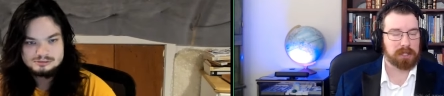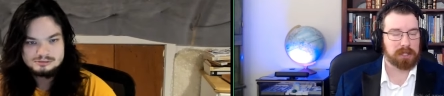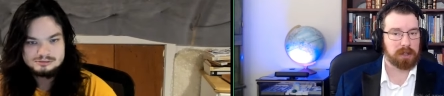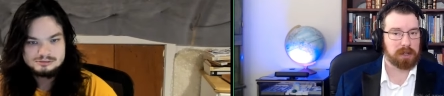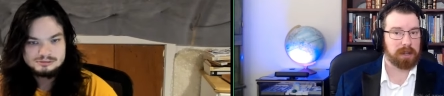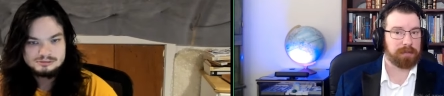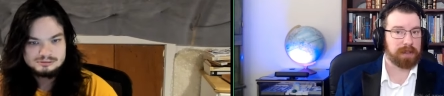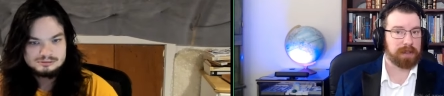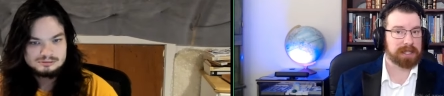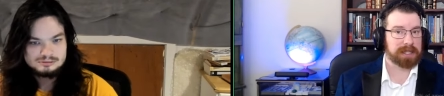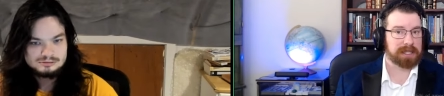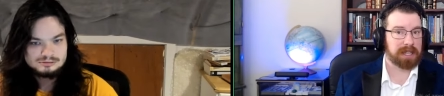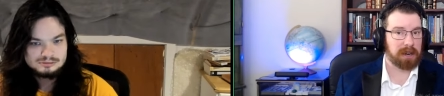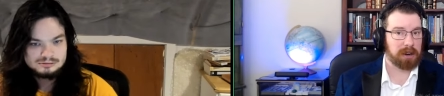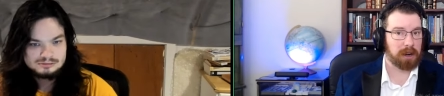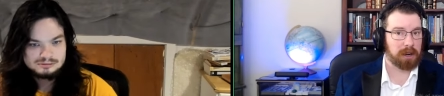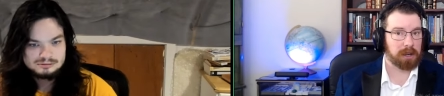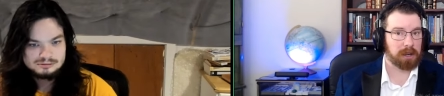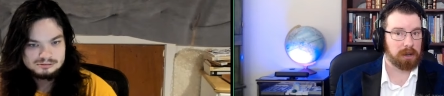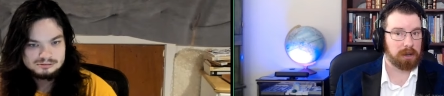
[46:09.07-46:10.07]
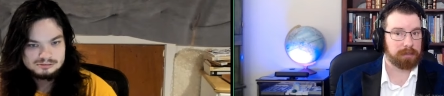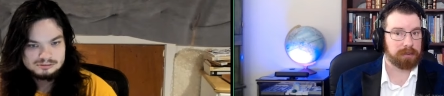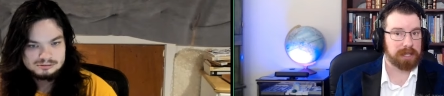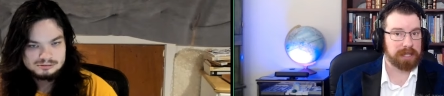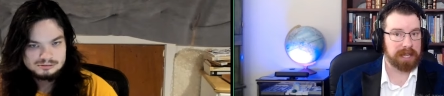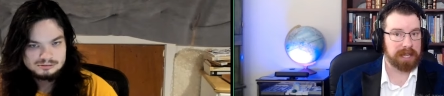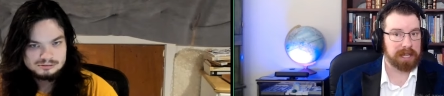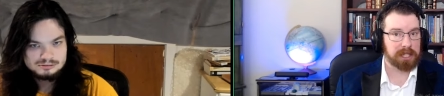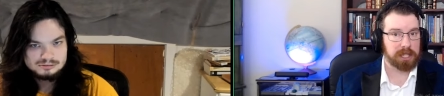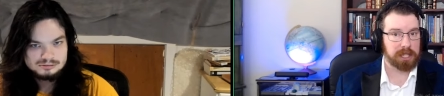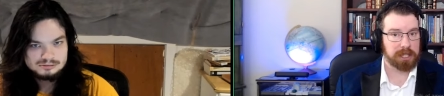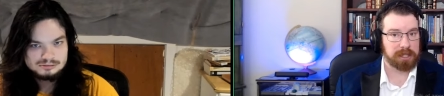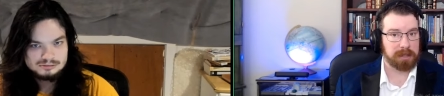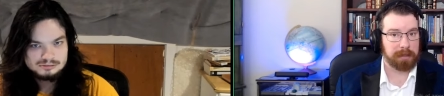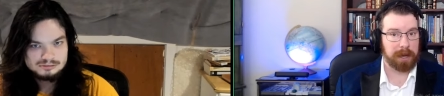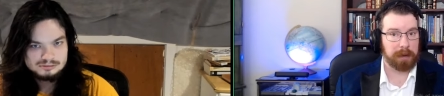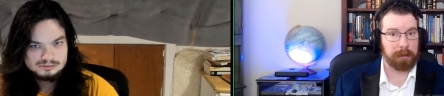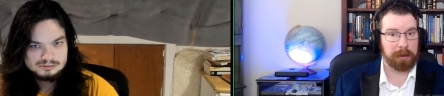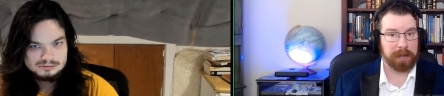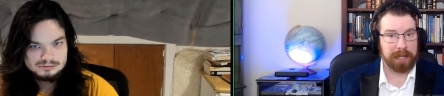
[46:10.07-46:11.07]
Speaker 1: sort of hysterical predictions
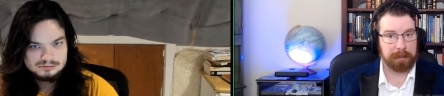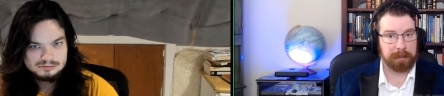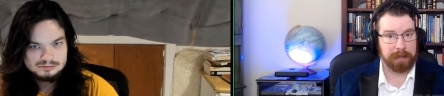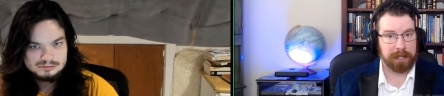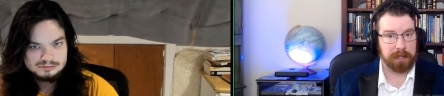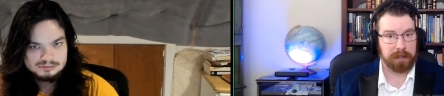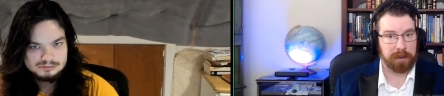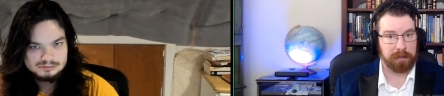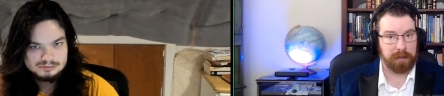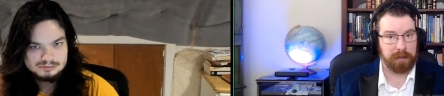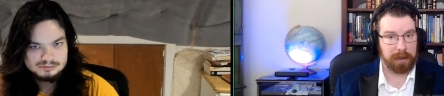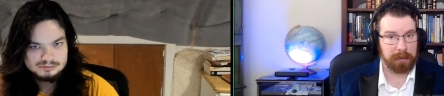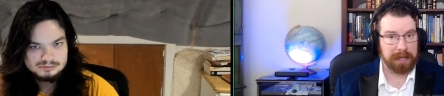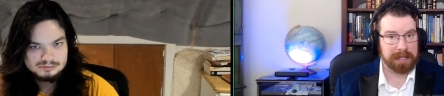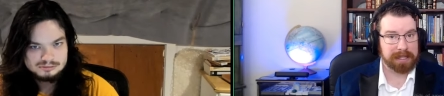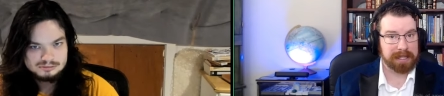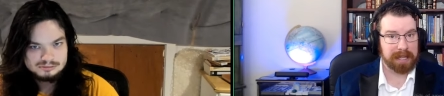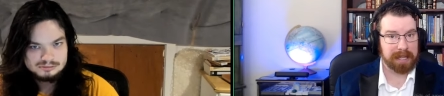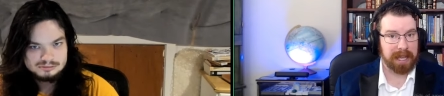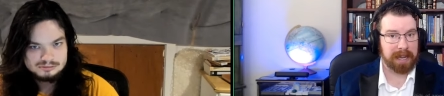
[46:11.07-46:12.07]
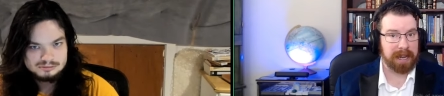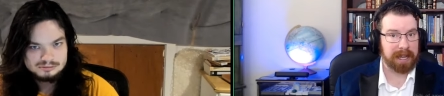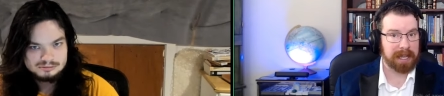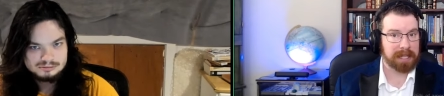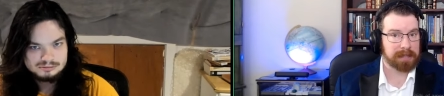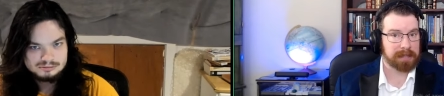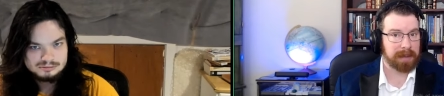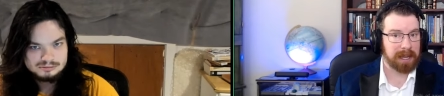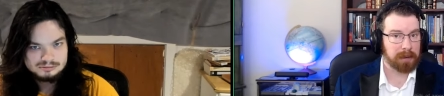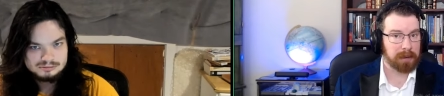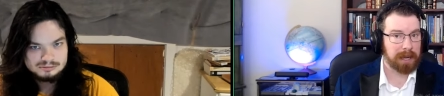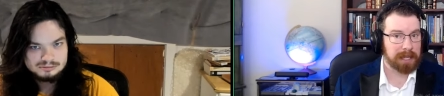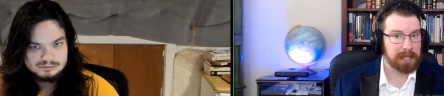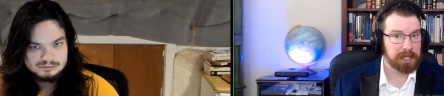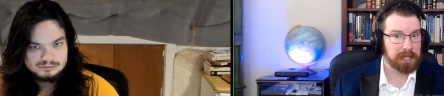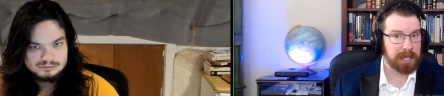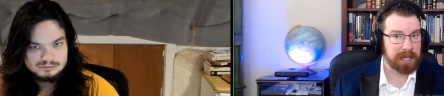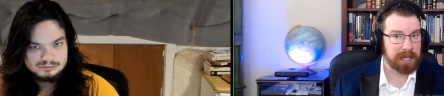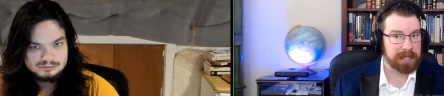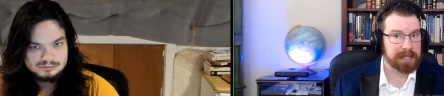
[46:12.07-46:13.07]
about what he would do if he wins again. I guess my
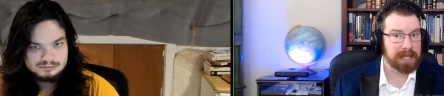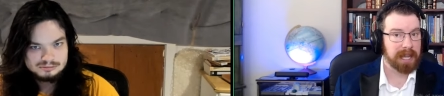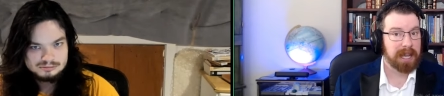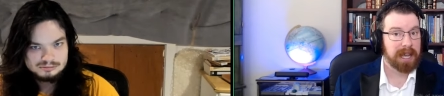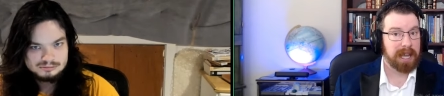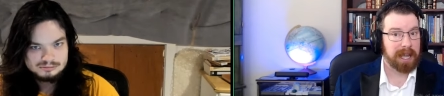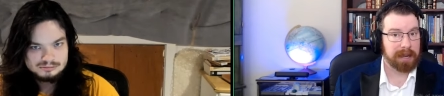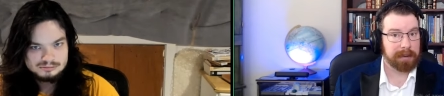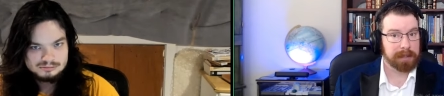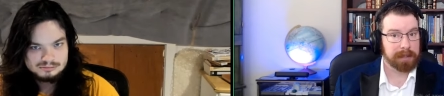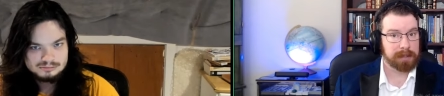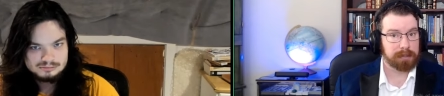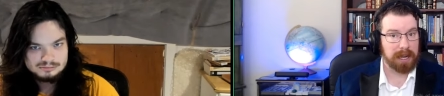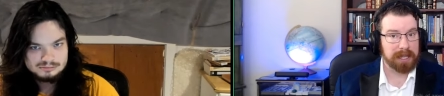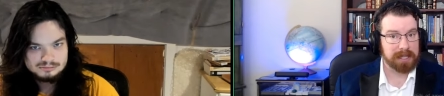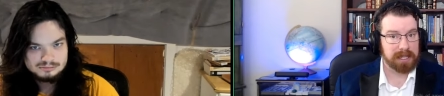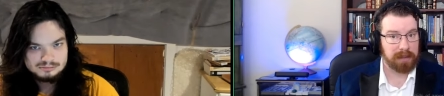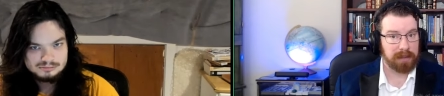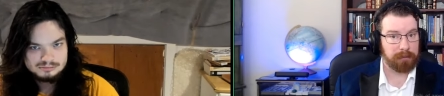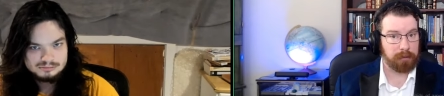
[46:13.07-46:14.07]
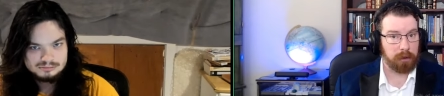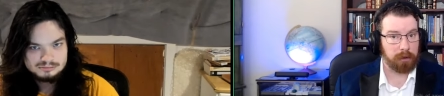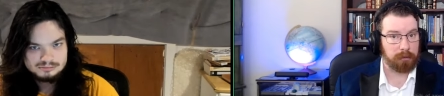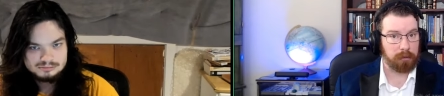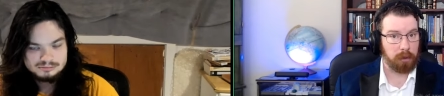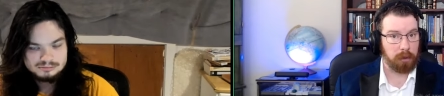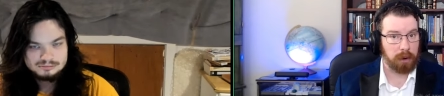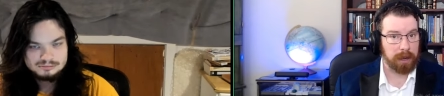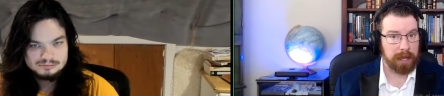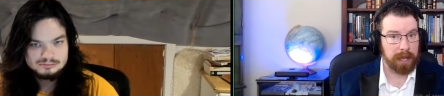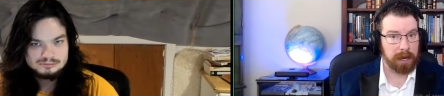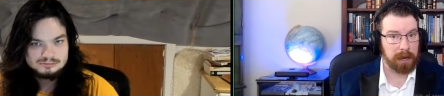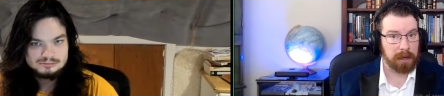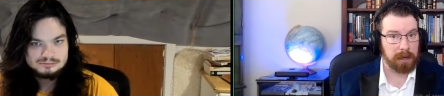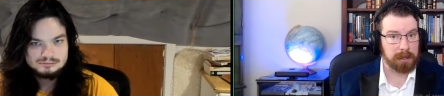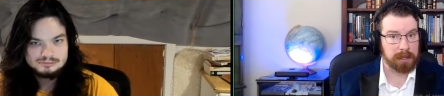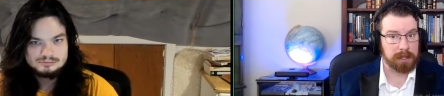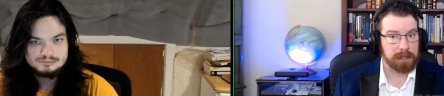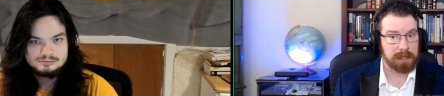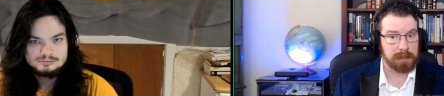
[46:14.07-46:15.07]
question is he was president for four
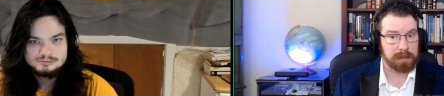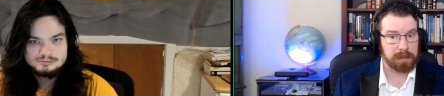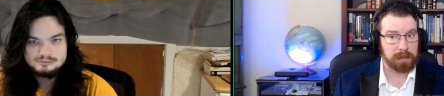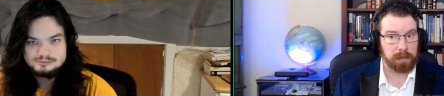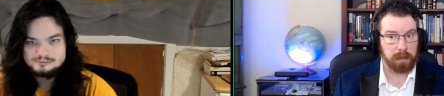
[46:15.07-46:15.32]
years.